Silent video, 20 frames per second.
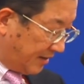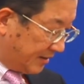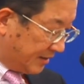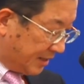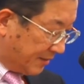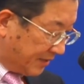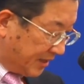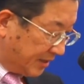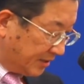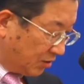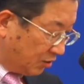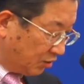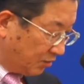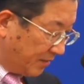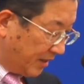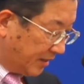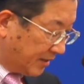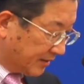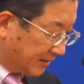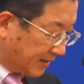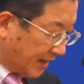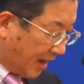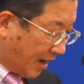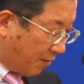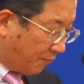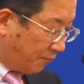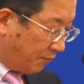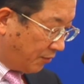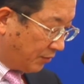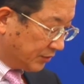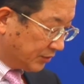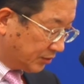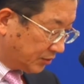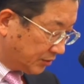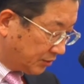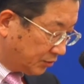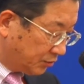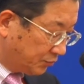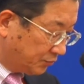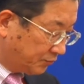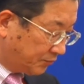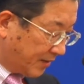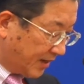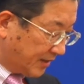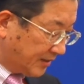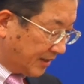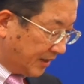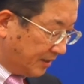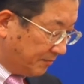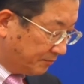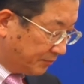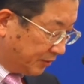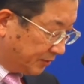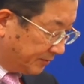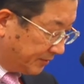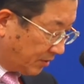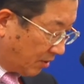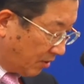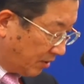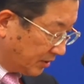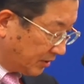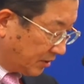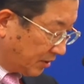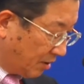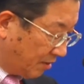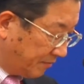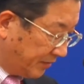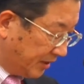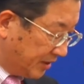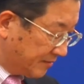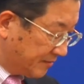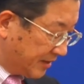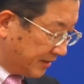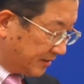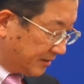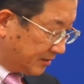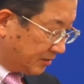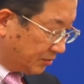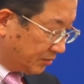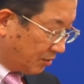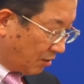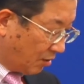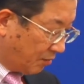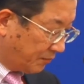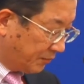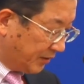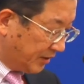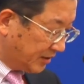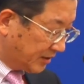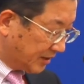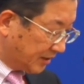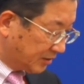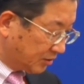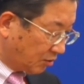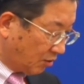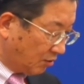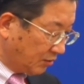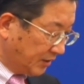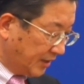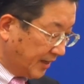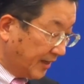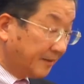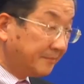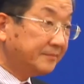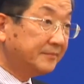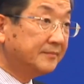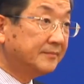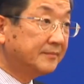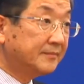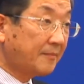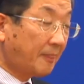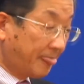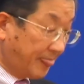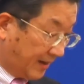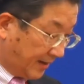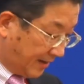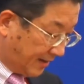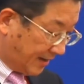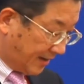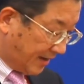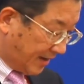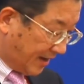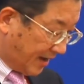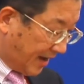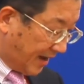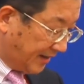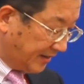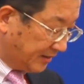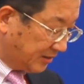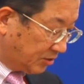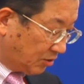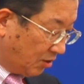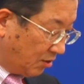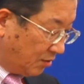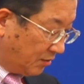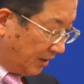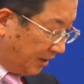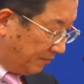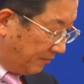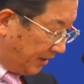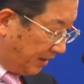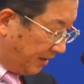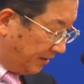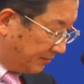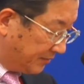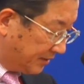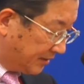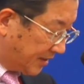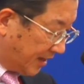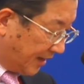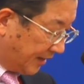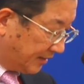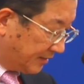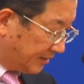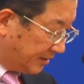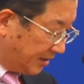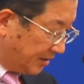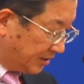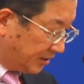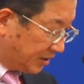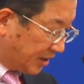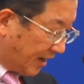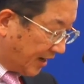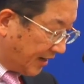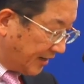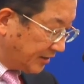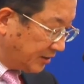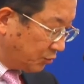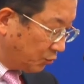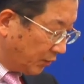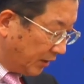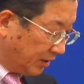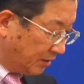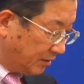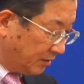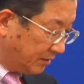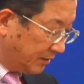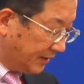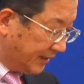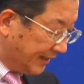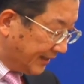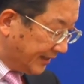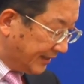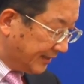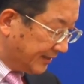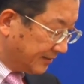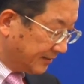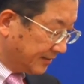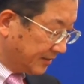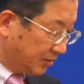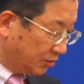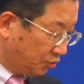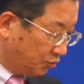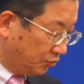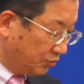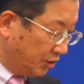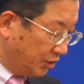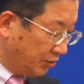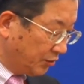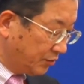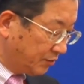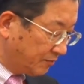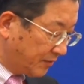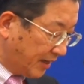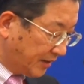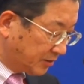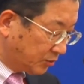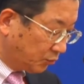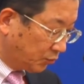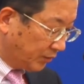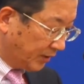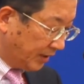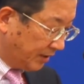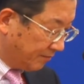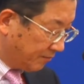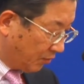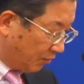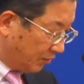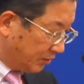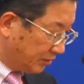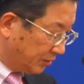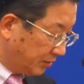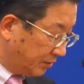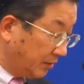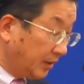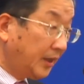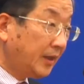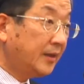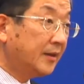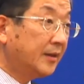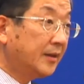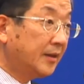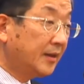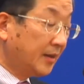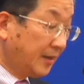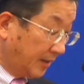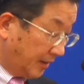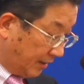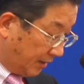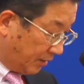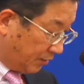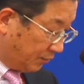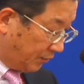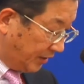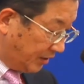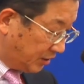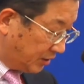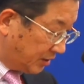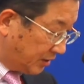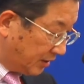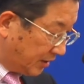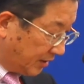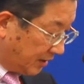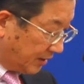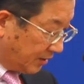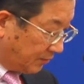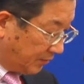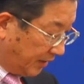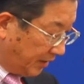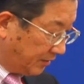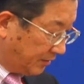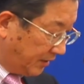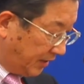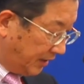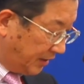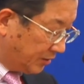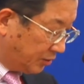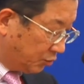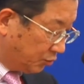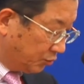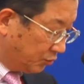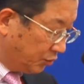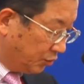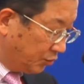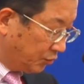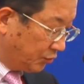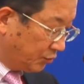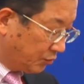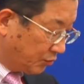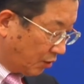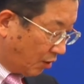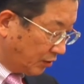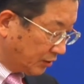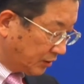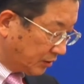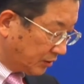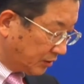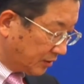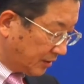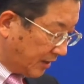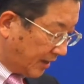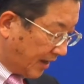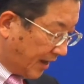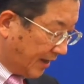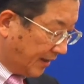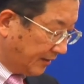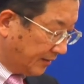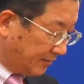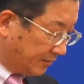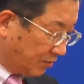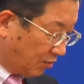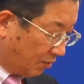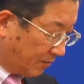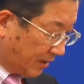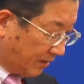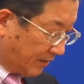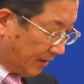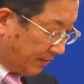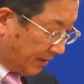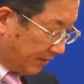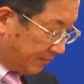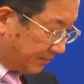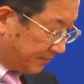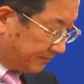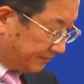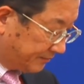Japanese automakers are forced to further improve cost competitiveness to cope with the strong yen. I strongly believe that this challenge will lead to new breakthrough in monozukuri, which will lead to new growth and global level.